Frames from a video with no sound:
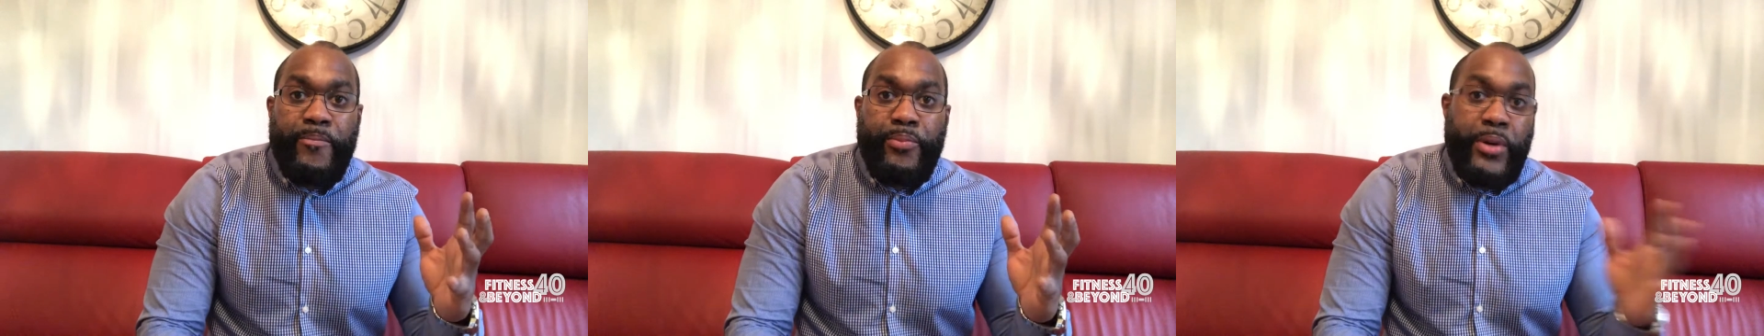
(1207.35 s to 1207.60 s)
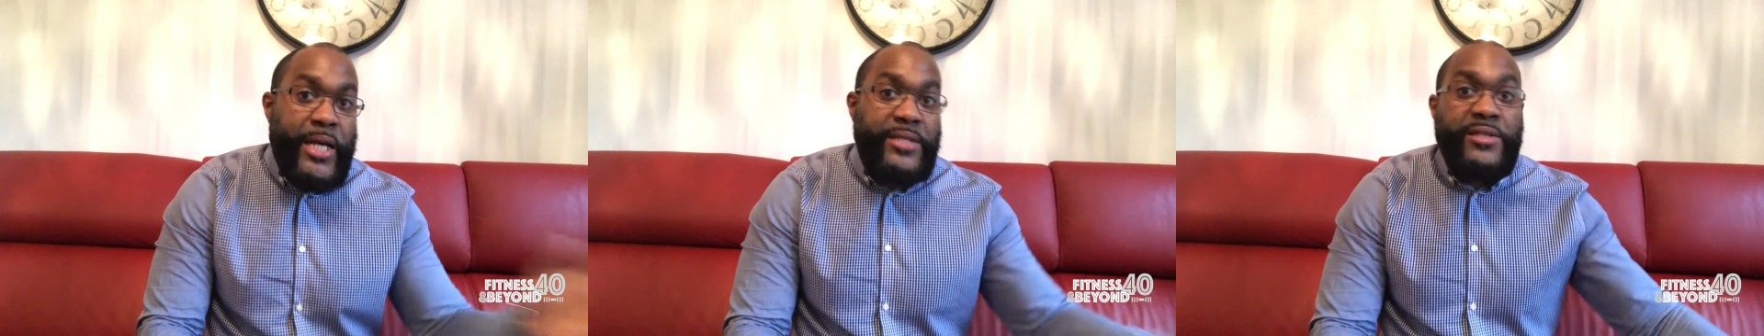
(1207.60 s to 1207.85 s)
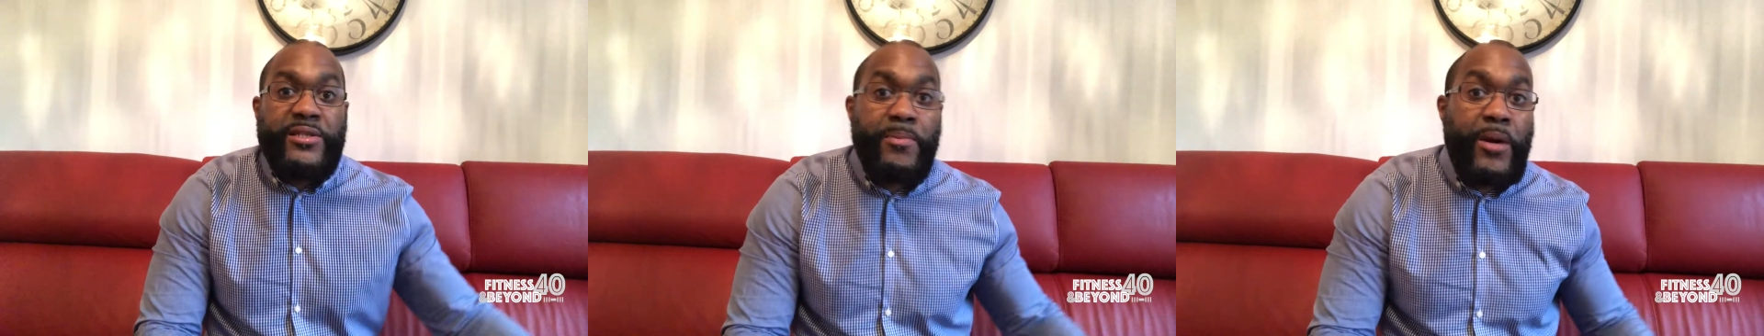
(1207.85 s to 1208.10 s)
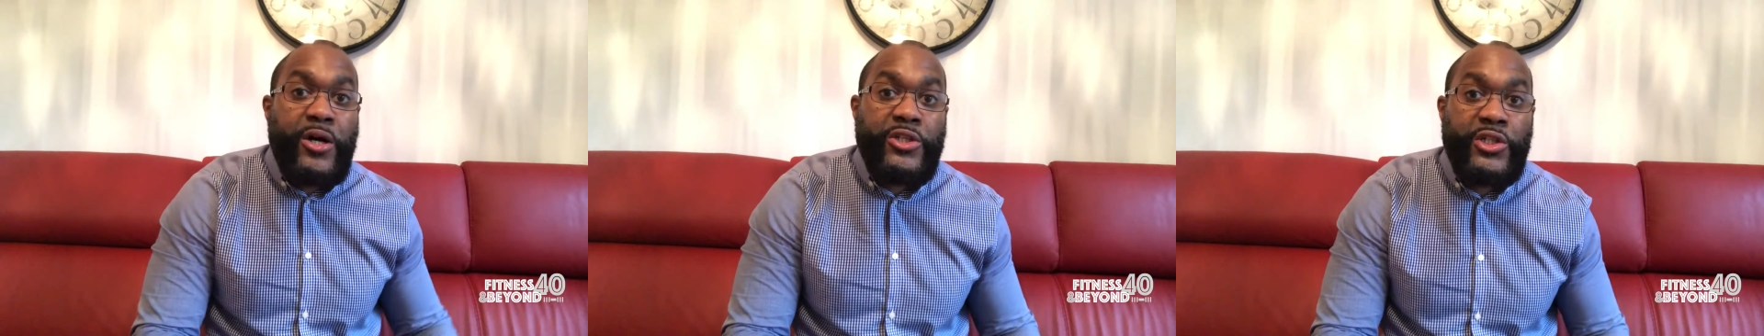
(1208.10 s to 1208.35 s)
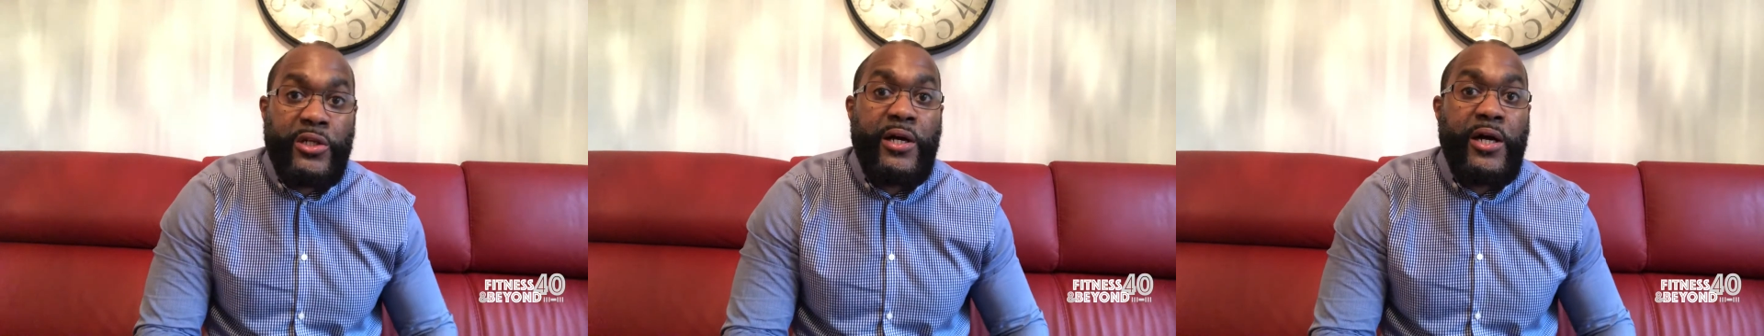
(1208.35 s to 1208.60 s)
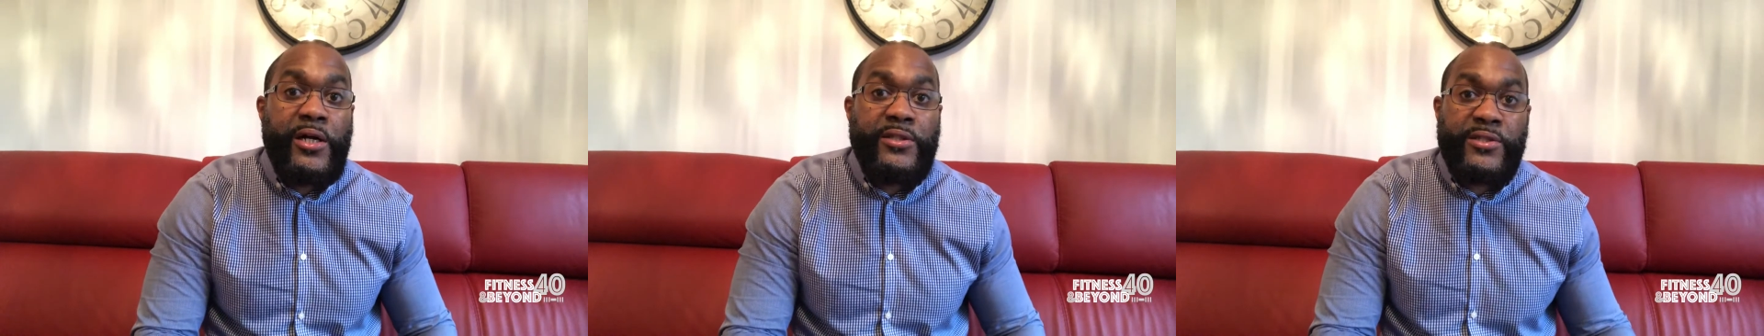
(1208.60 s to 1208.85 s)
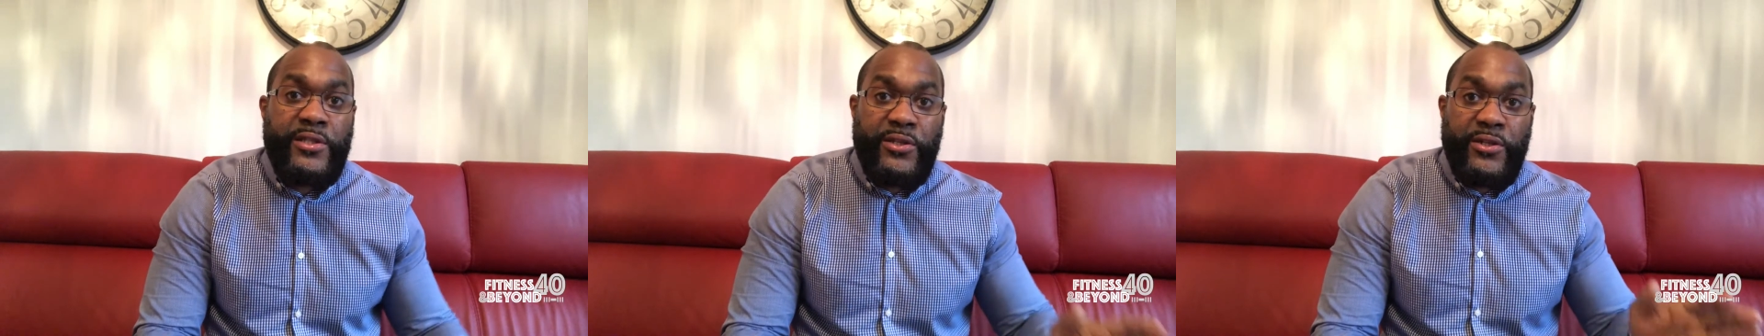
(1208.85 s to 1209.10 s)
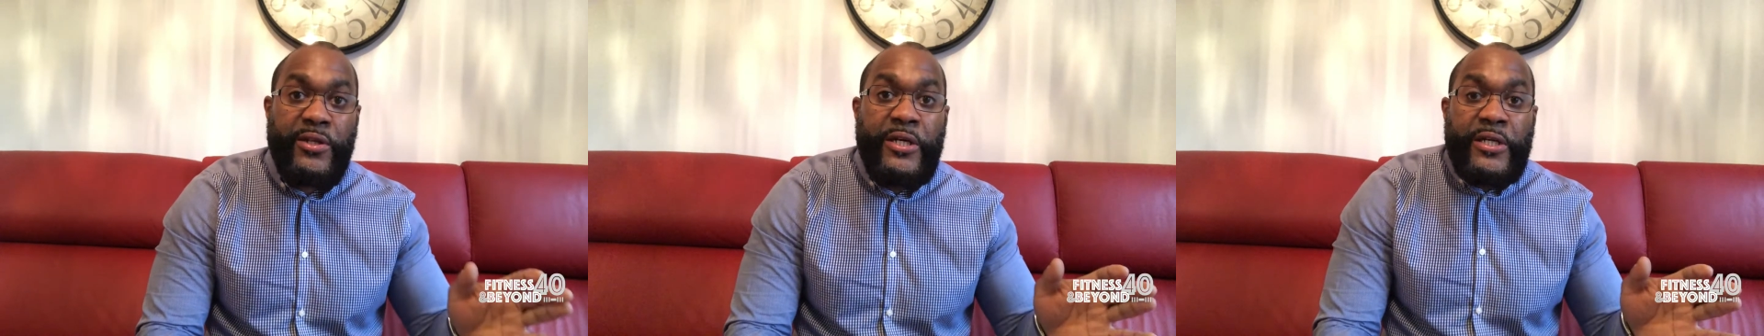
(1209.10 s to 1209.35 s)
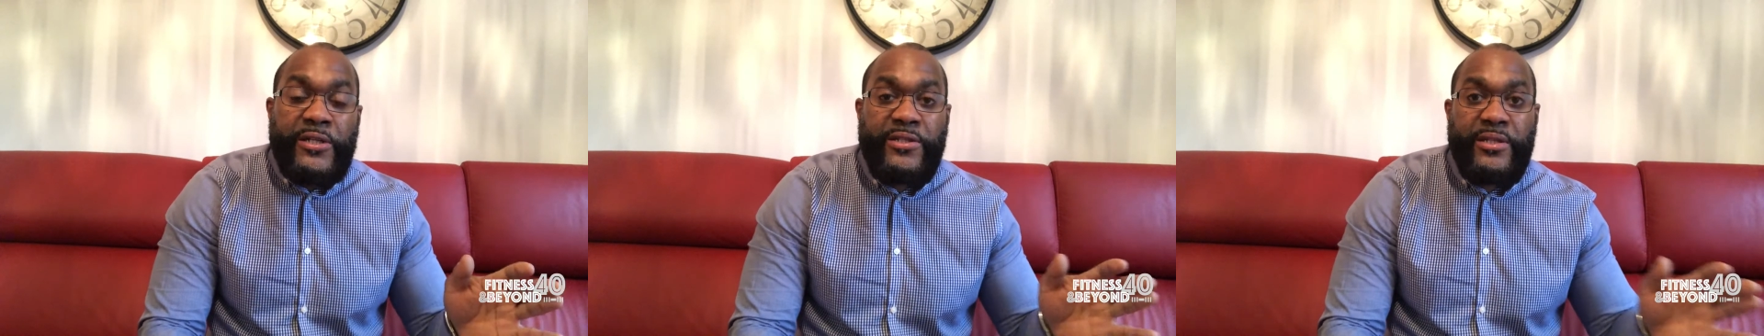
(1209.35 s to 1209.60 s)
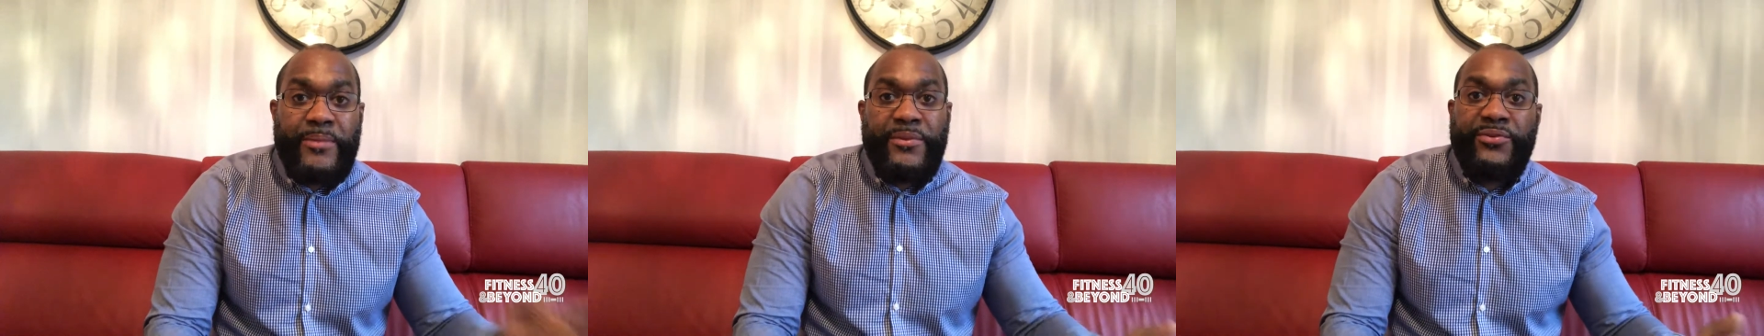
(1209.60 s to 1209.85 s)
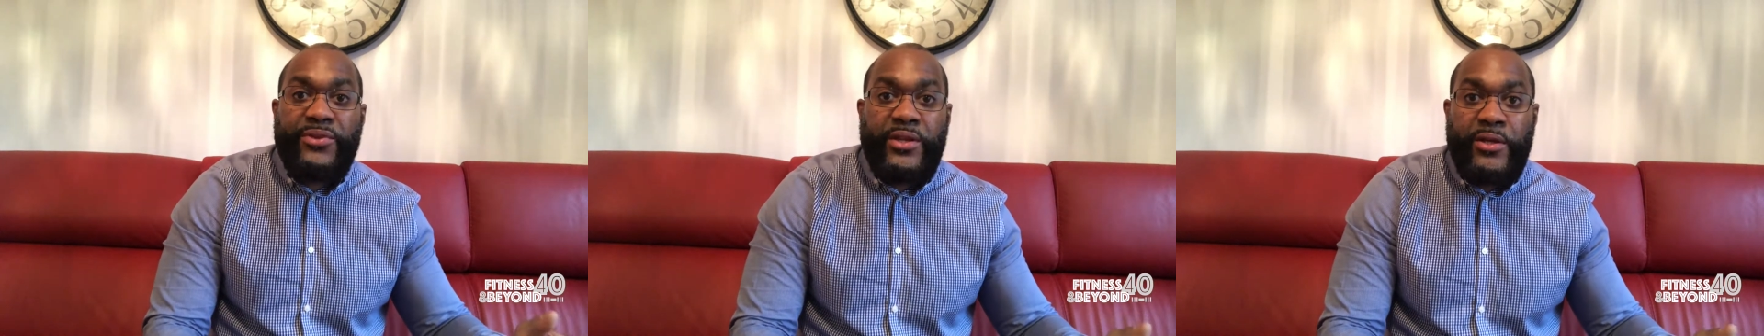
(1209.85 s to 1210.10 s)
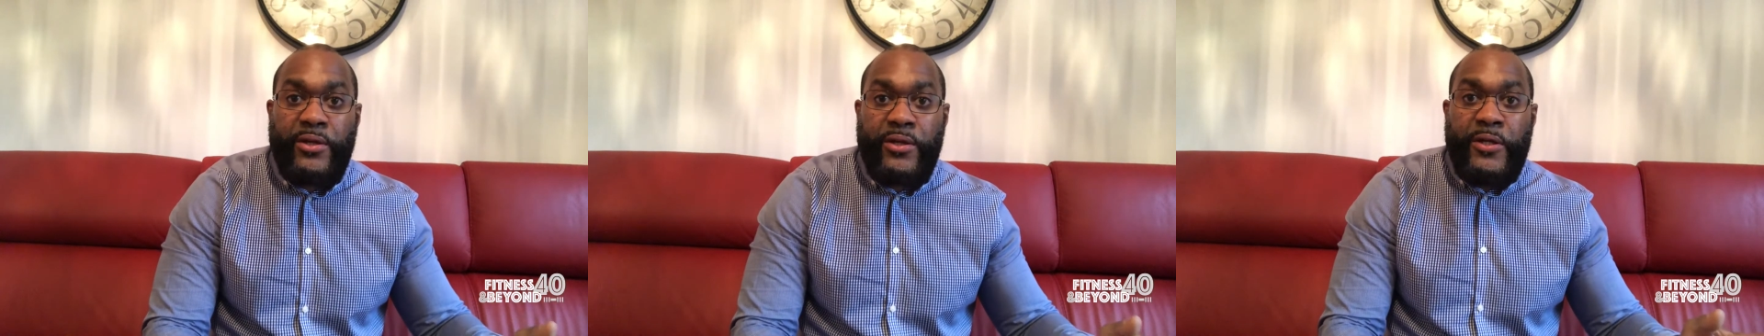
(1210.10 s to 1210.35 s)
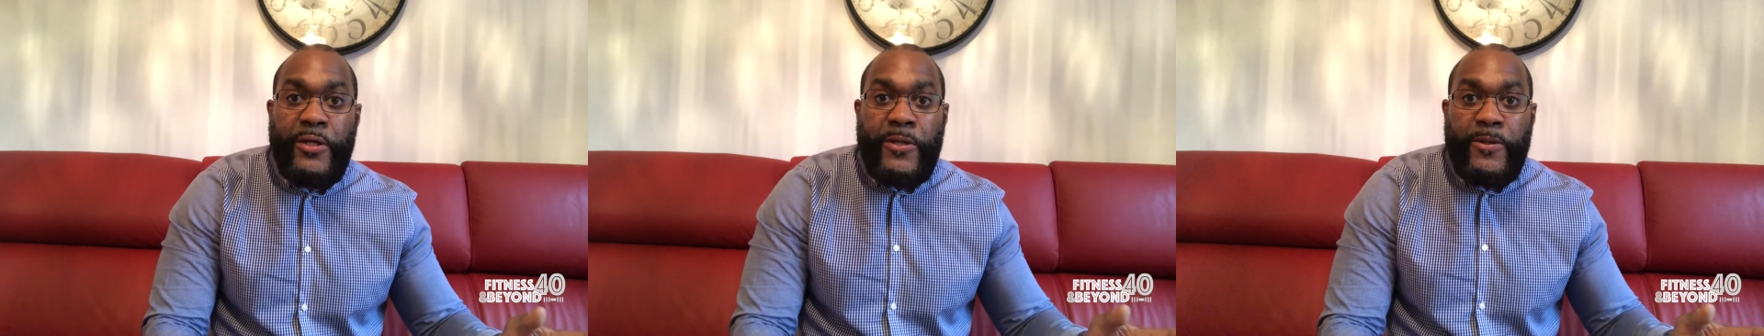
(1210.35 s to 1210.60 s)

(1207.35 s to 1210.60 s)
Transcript: practice martial arts, and some of the